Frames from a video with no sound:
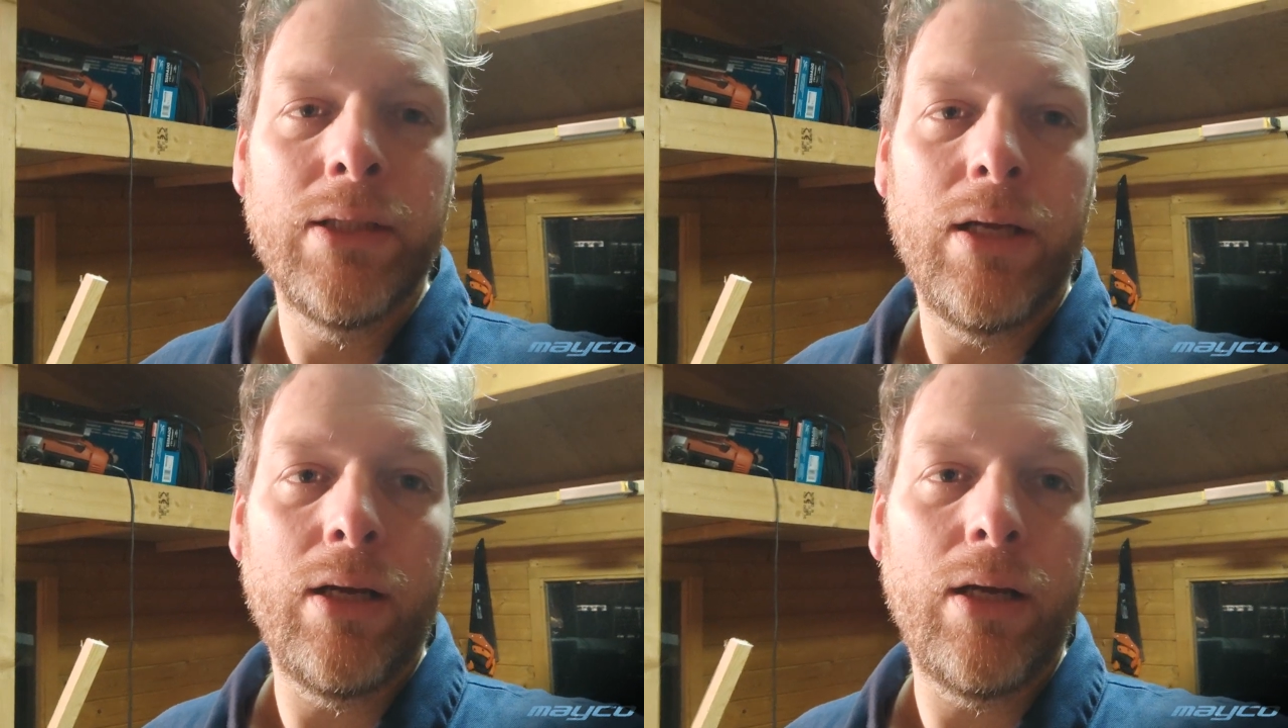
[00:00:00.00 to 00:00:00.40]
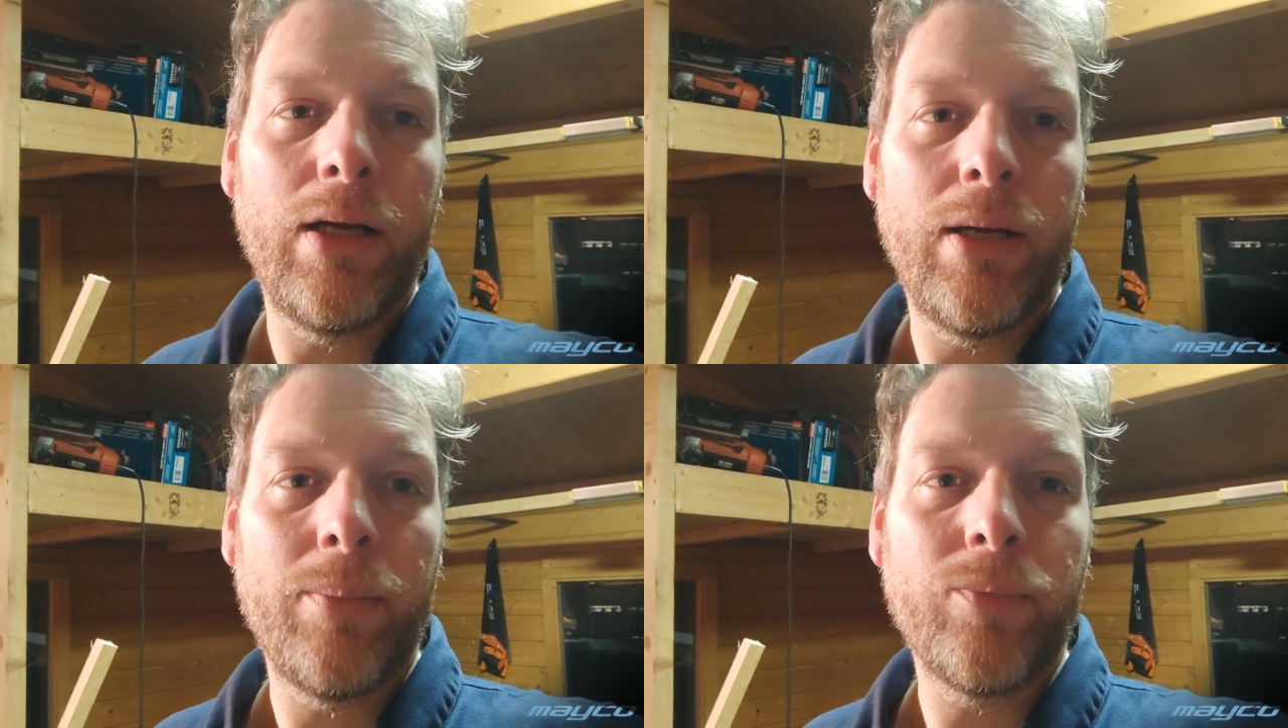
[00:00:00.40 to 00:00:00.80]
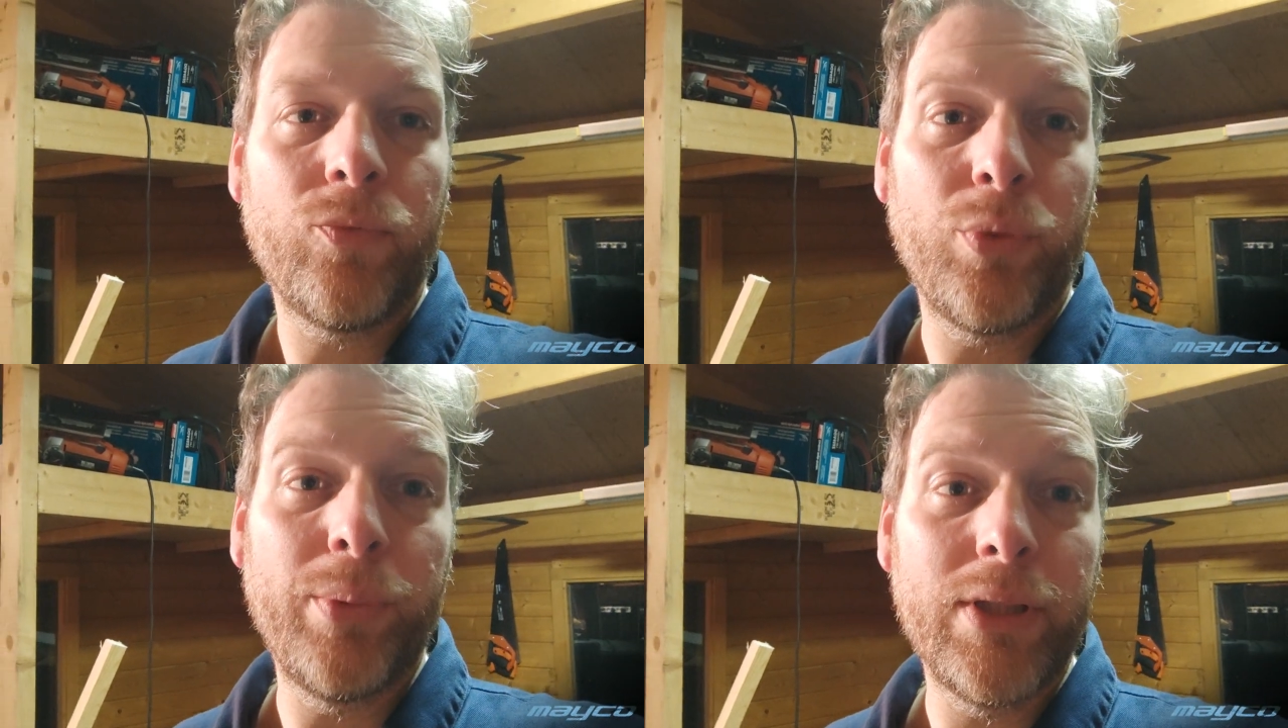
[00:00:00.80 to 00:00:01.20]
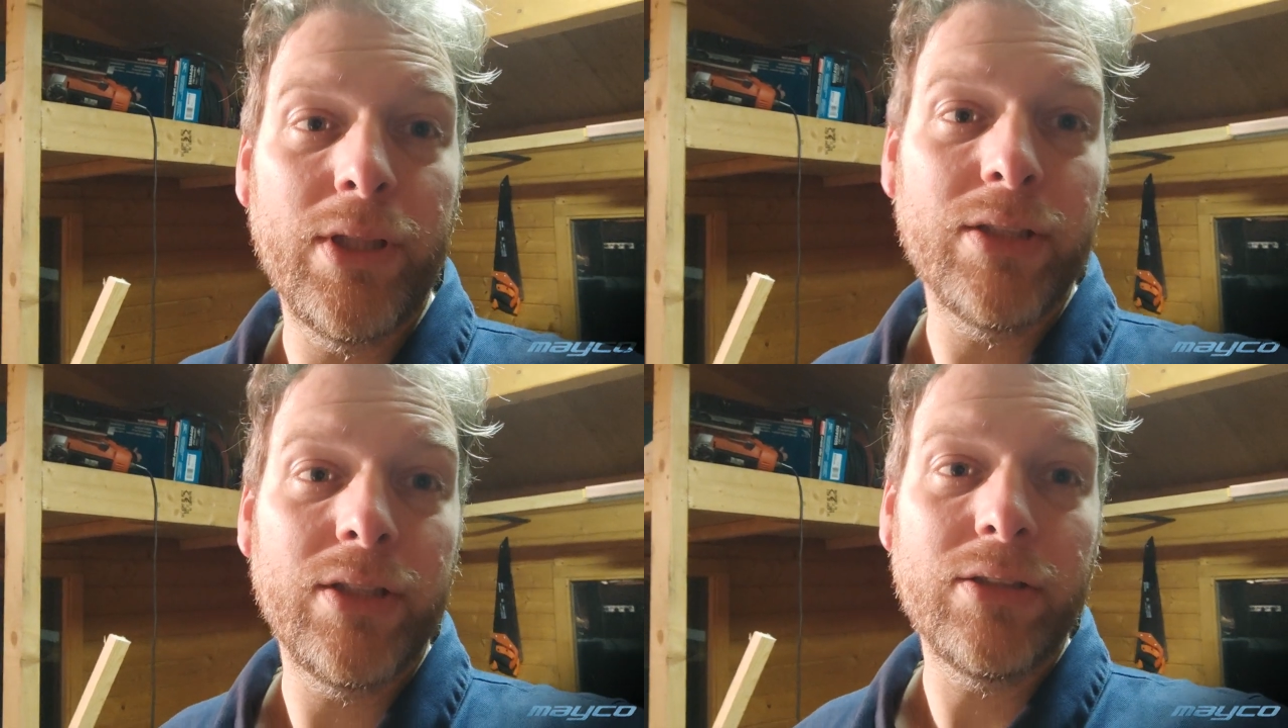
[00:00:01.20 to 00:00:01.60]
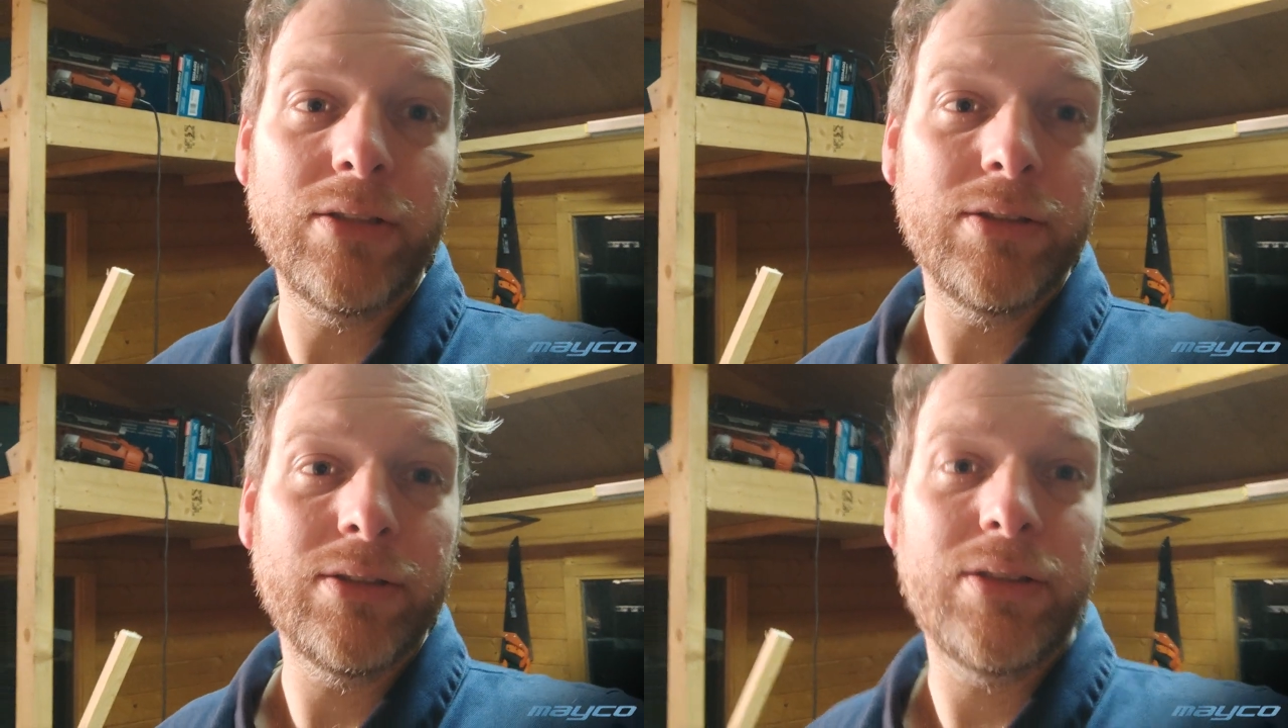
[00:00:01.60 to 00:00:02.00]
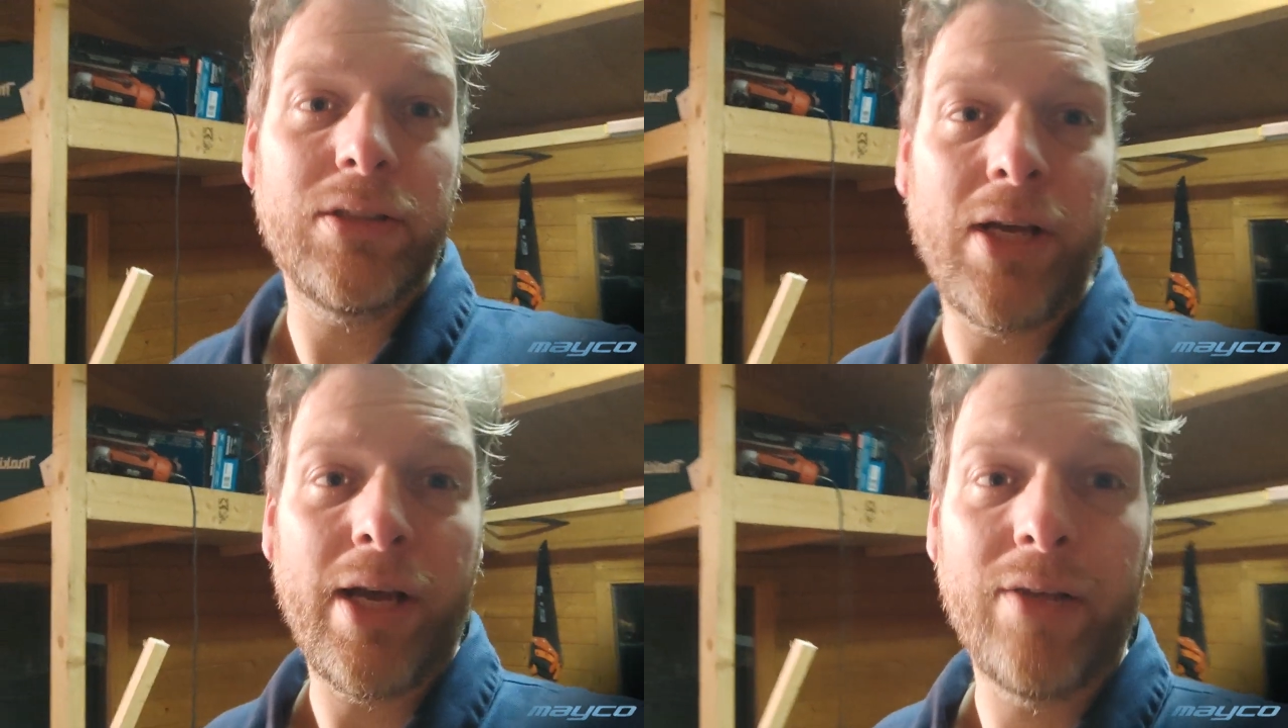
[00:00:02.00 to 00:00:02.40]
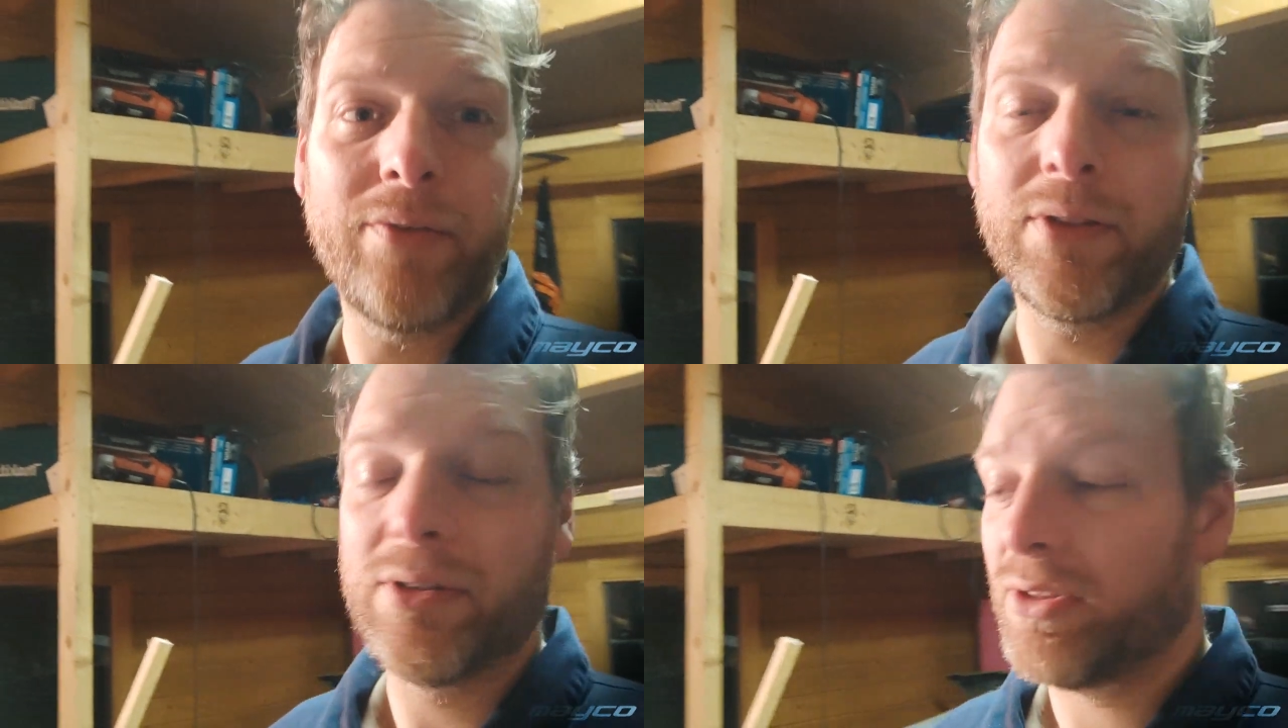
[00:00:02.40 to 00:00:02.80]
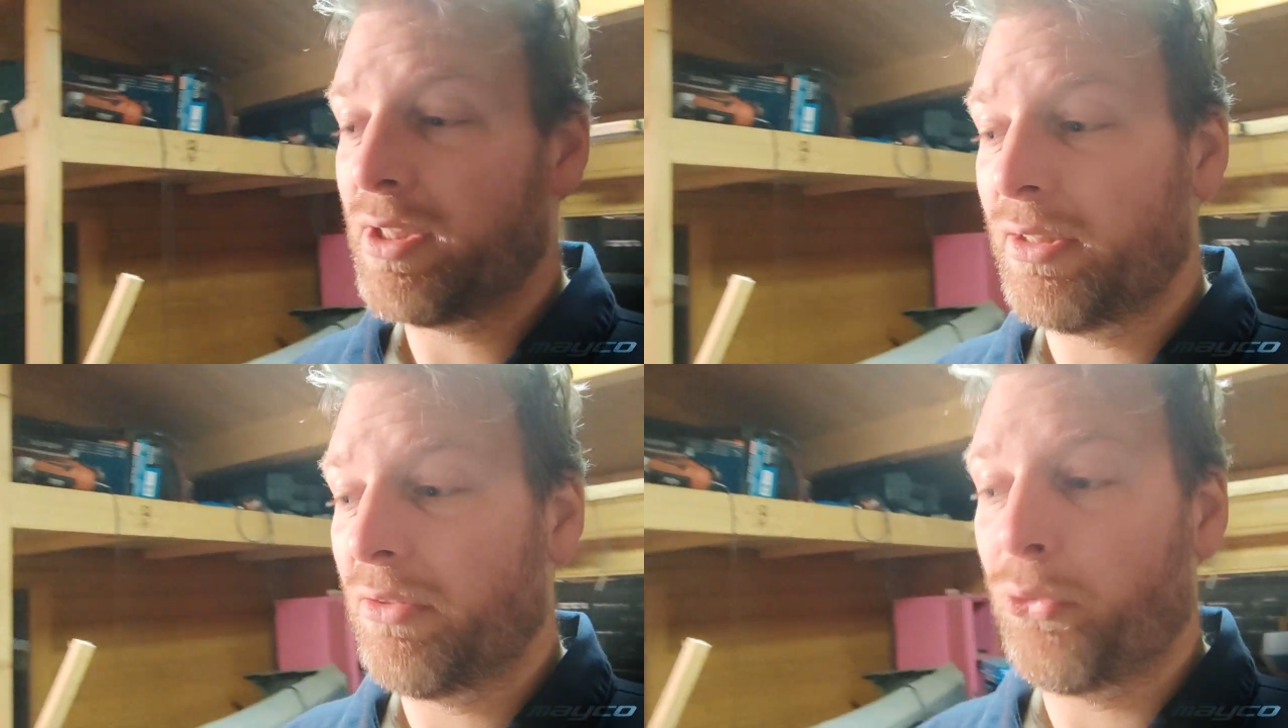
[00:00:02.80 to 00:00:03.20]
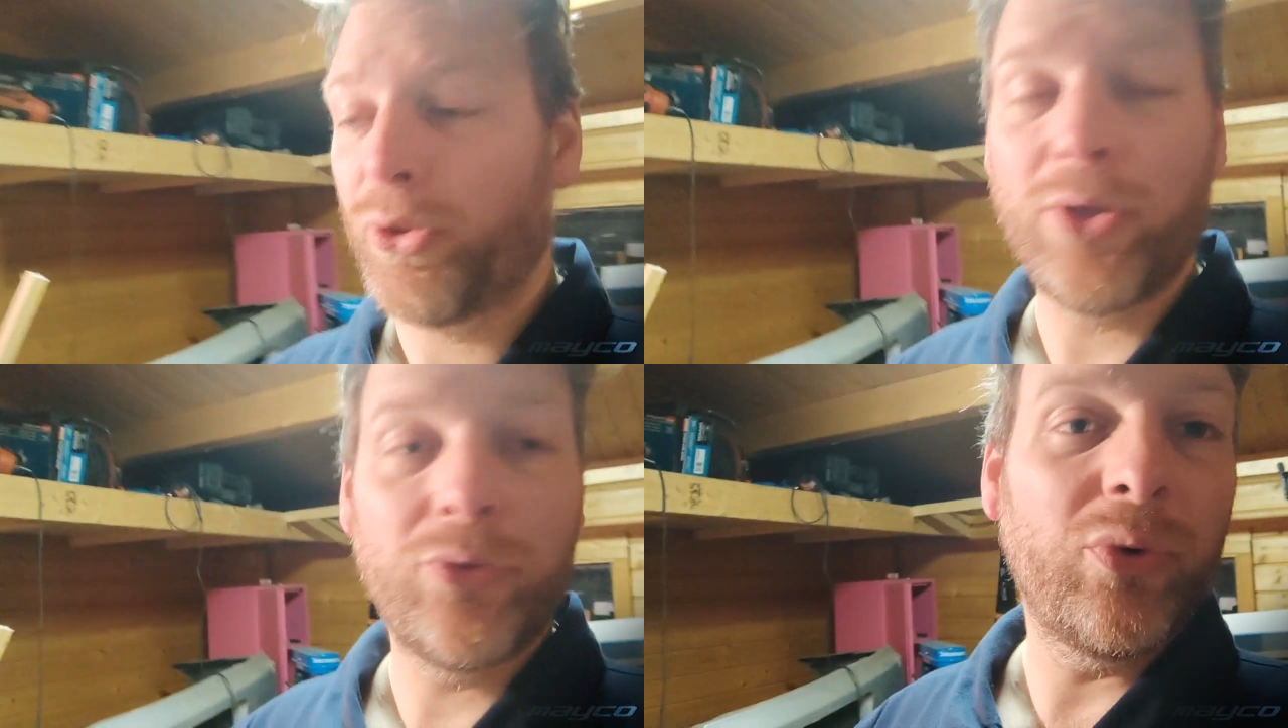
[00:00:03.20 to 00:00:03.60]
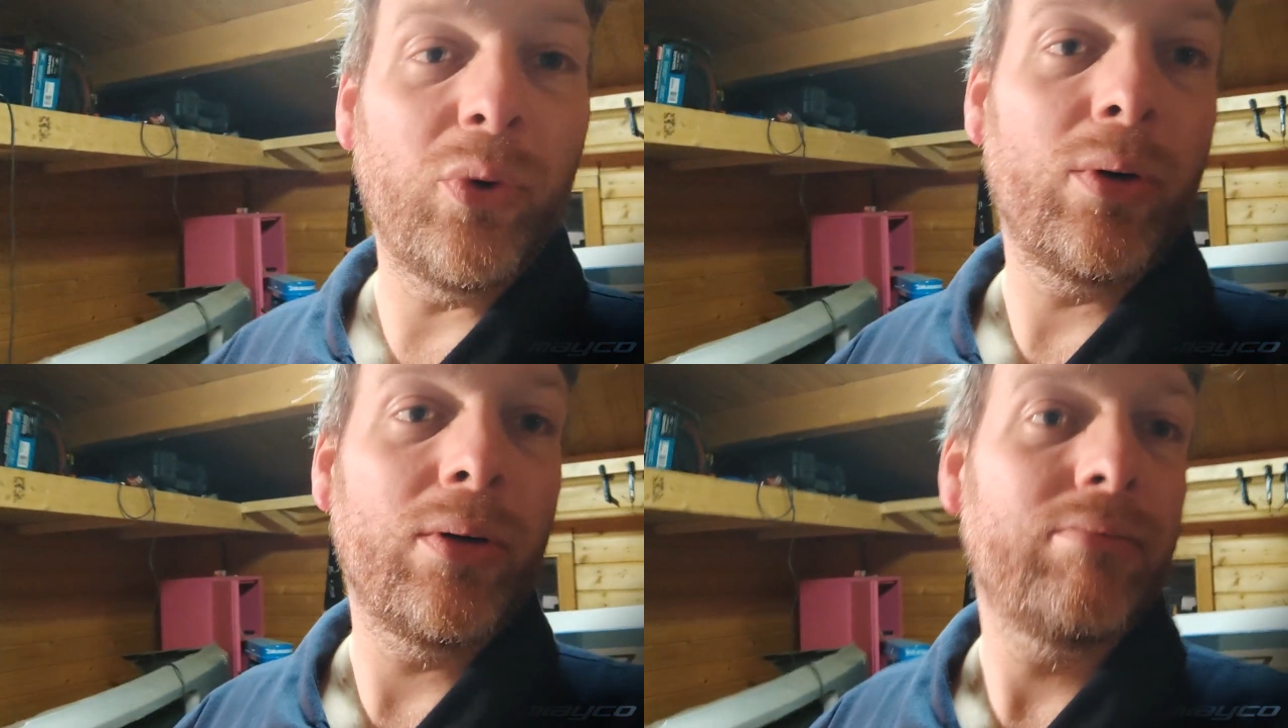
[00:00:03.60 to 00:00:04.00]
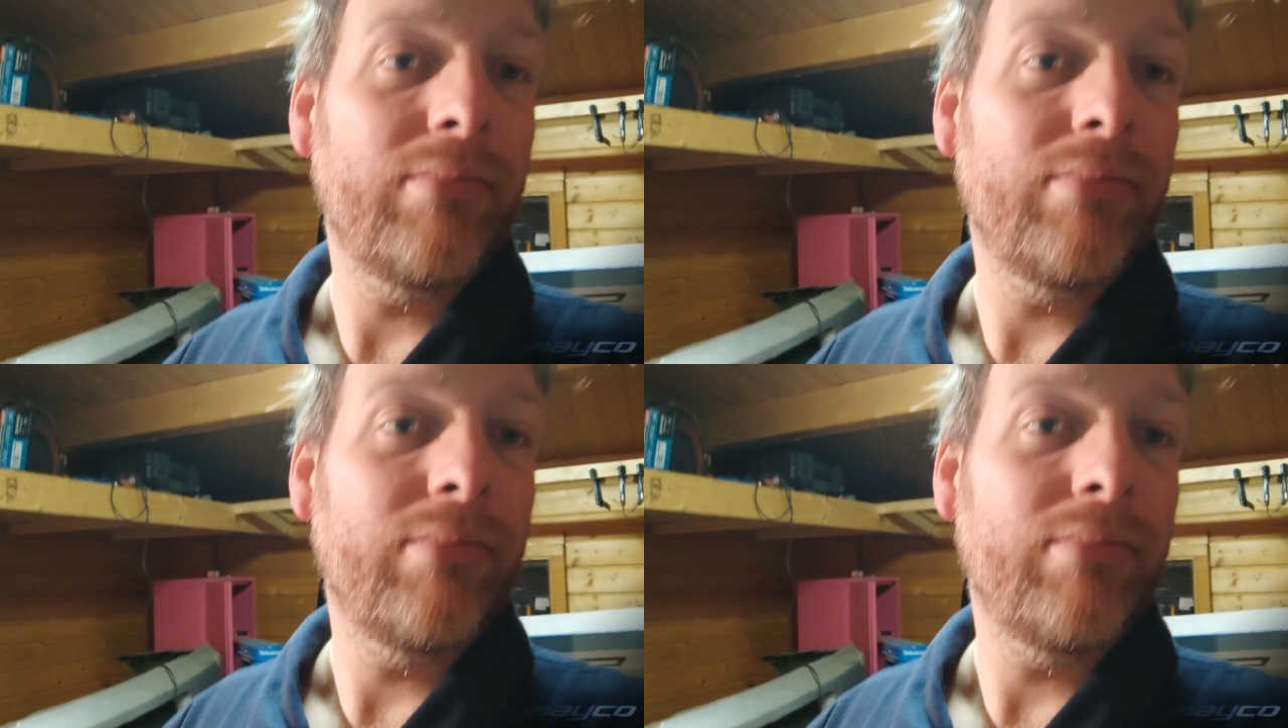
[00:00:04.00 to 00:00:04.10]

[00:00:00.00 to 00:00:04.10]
For me, the inductance, I have it in setting 3 or 4,